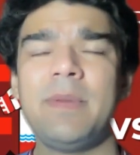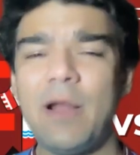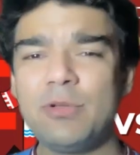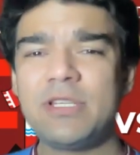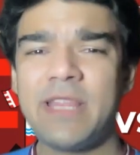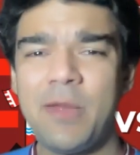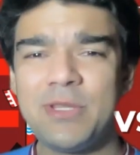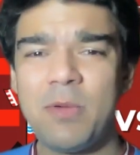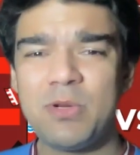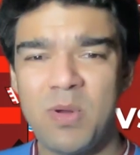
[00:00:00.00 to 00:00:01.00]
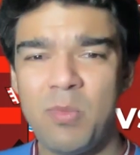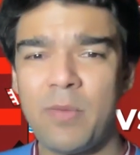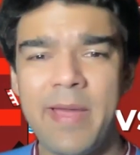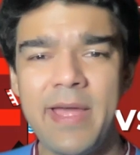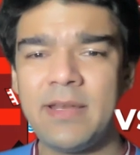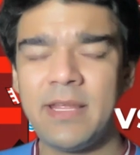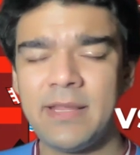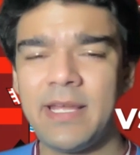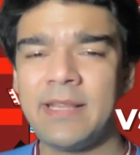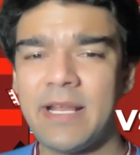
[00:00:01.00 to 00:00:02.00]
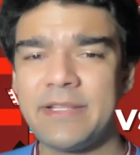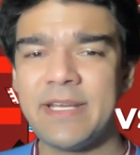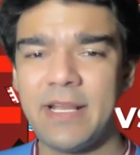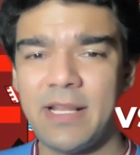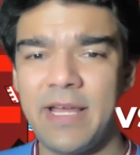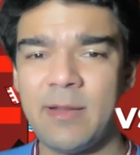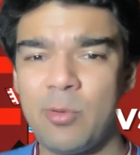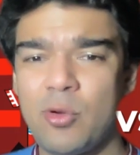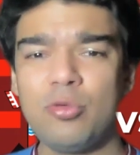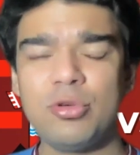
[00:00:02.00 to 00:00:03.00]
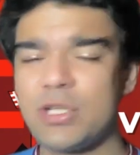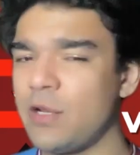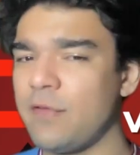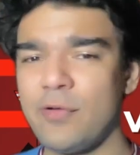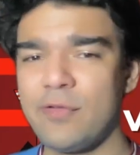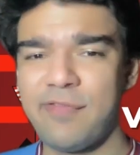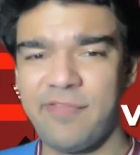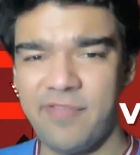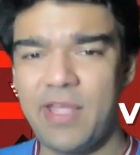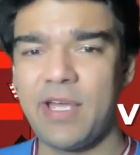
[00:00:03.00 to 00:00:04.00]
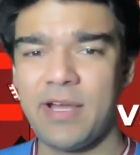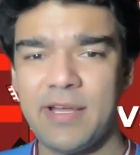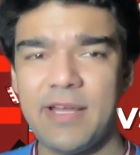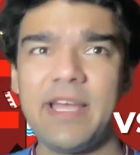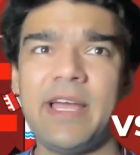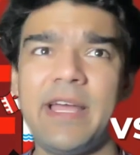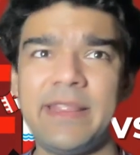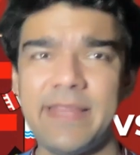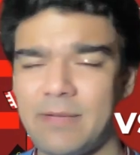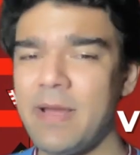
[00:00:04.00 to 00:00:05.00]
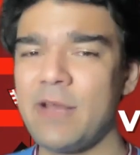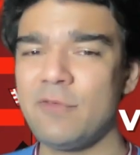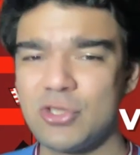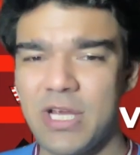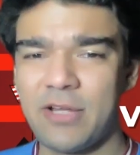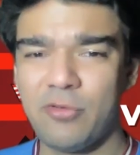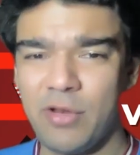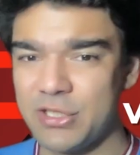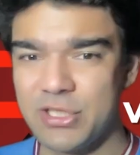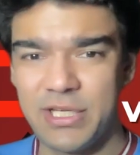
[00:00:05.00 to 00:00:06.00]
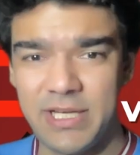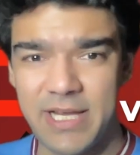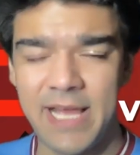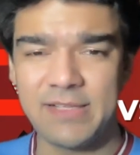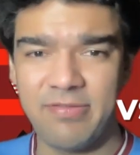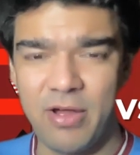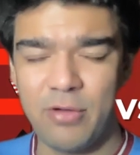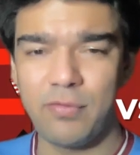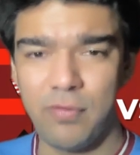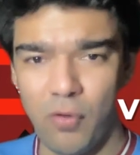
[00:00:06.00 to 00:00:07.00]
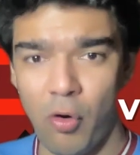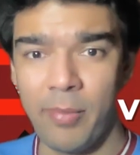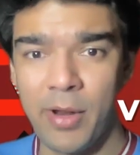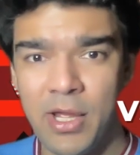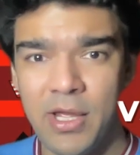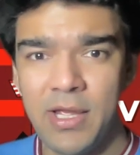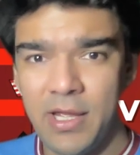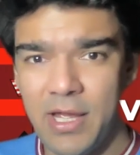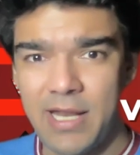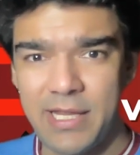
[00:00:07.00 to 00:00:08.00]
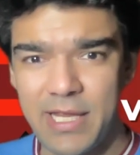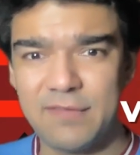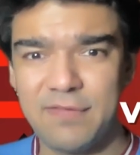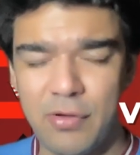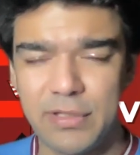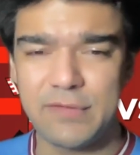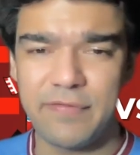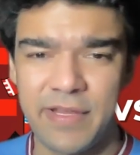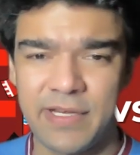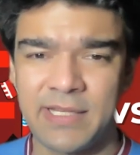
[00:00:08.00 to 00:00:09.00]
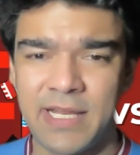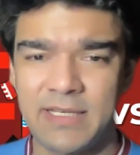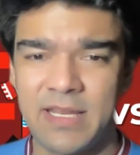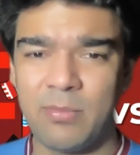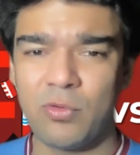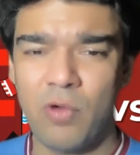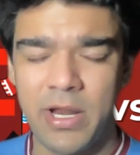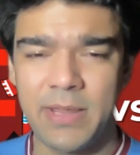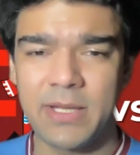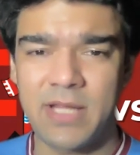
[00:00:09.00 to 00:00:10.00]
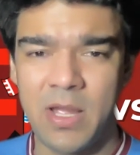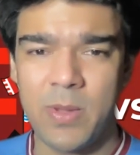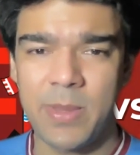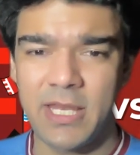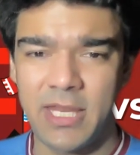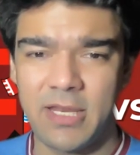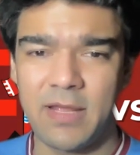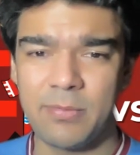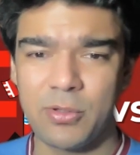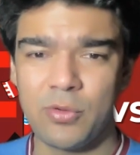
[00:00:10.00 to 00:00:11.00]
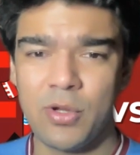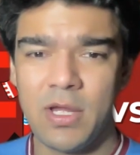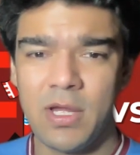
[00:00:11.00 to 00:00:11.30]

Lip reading: I would say there was one more man in that City lineup who was kind of on fire, and that man was Jack Grealish. He has found form, and he has found his feet in that team right at the time when they need him to.